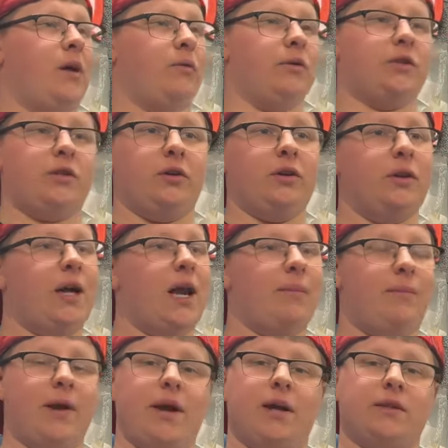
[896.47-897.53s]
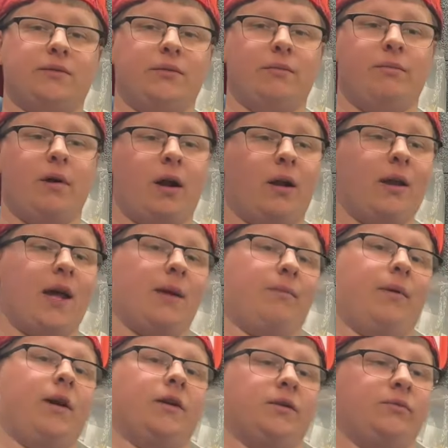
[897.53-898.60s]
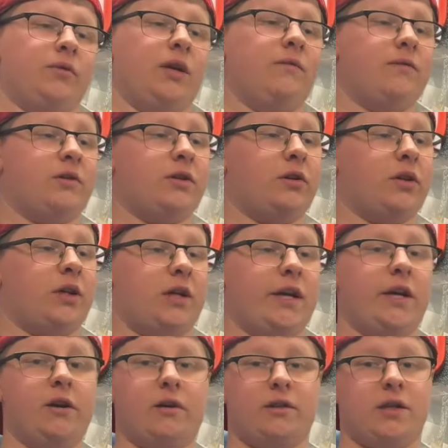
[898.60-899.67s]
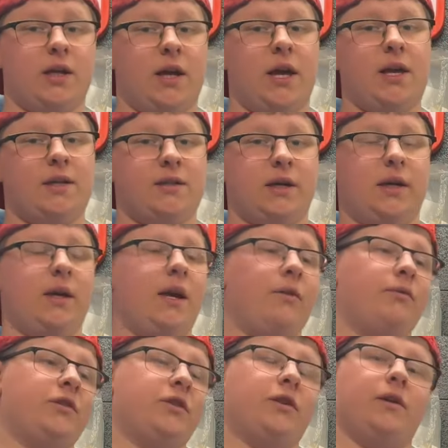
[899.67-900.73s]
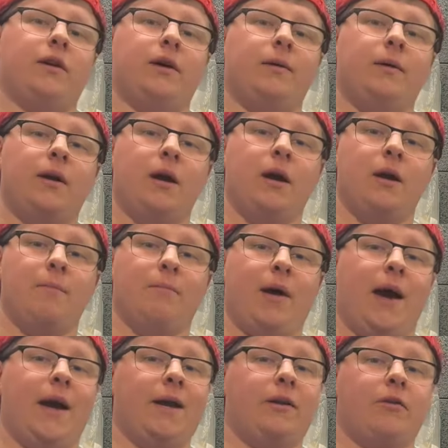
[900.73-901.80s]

we sold a lot of pairs and we bought a lot of pairs. And we even sold a heater today, Sunday. We sold a pine